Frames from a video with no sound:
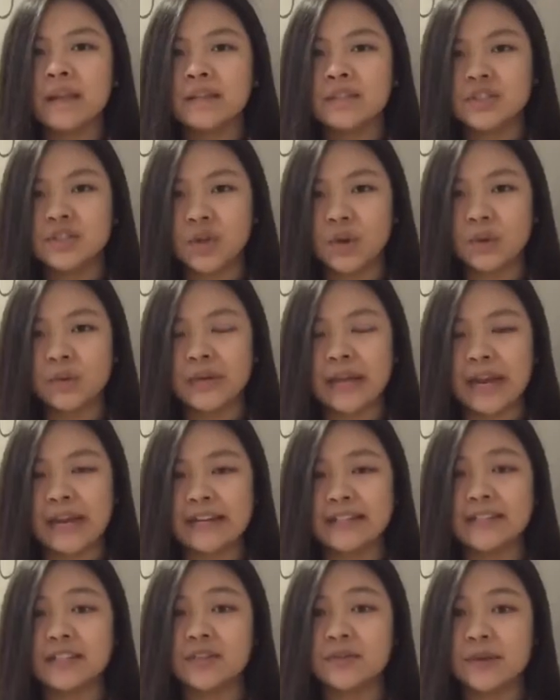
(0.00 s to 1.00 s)
So that
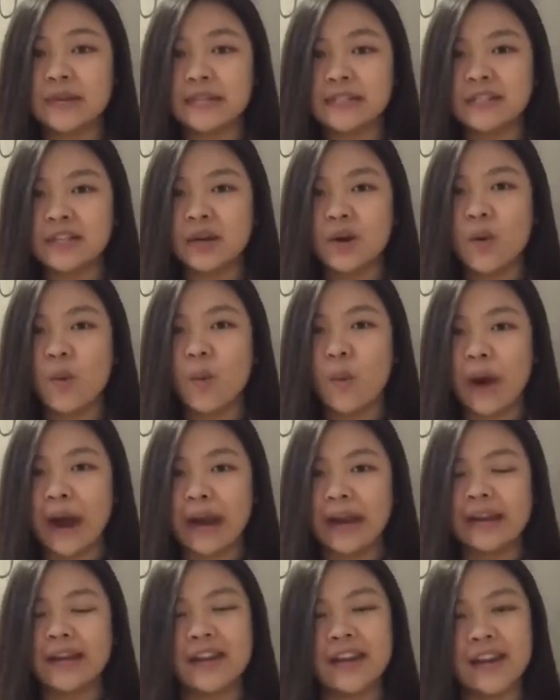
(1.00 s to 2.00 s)
is the reason
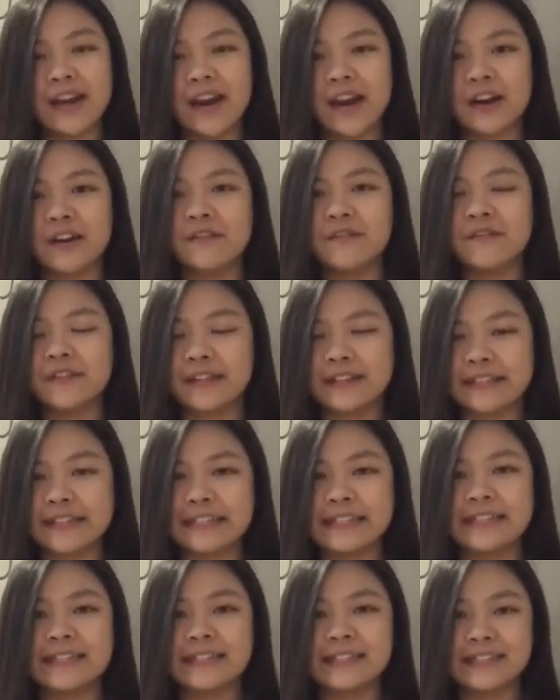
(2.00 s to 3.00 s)
why they are
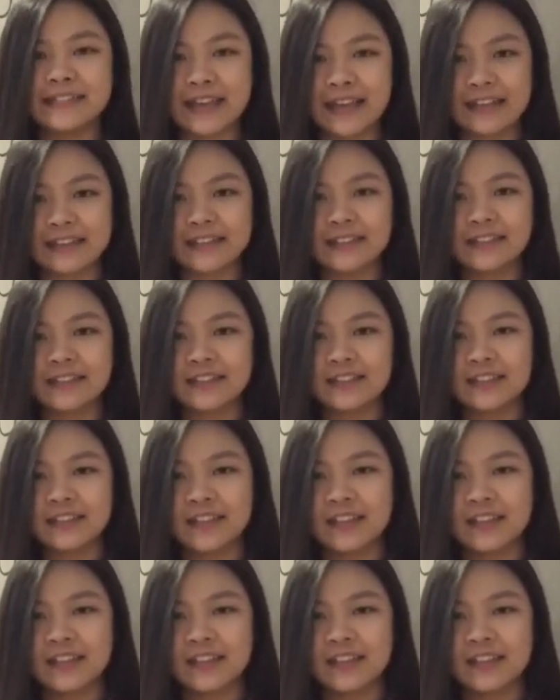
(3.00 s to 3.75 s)
very success.